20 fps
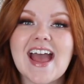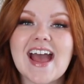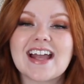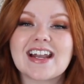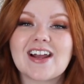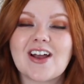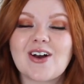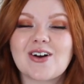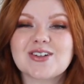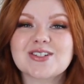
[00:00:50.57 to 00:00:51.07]

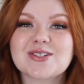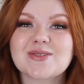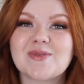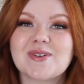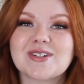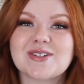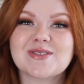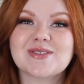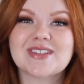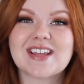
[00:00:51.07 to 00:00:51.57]
And I also
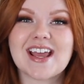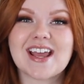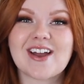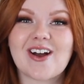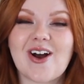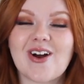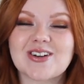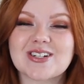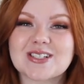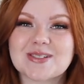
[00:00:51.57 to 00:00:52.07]
want to thank
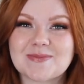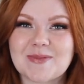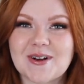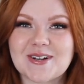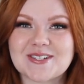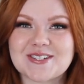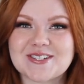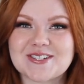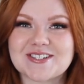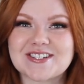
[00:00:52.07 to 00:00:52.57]
our
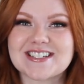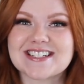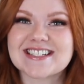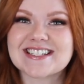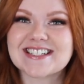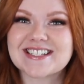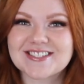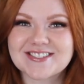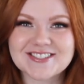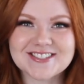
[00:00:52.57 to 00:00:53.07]
sponsor,
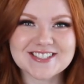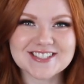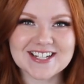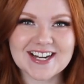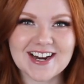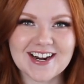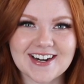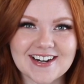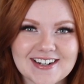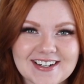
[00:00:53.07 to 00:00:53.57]

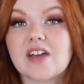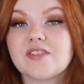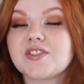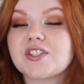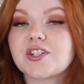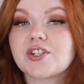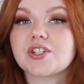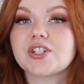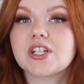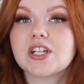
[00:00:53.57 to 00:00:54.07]
Skillshare. I've
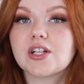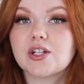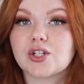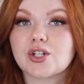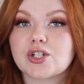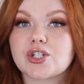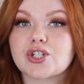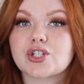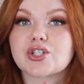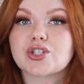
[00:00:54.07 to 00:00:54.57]
seriously
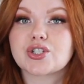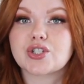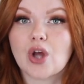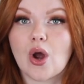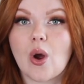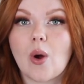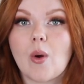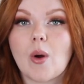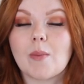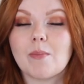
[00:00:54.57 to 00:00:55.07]
learned
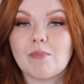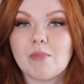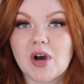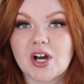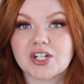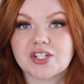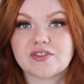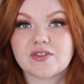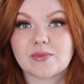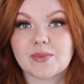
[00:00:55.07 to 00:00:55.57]
so
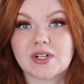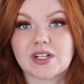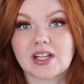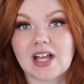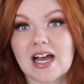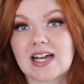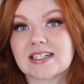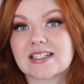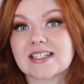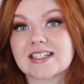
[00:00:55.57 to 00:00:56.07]
much from the
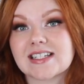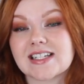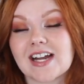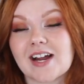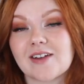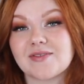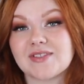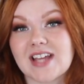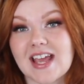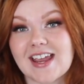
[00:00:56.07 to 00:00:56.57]
classes that
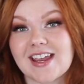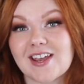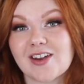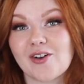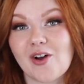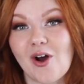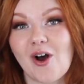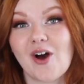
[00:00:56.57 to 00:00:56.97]
I've taken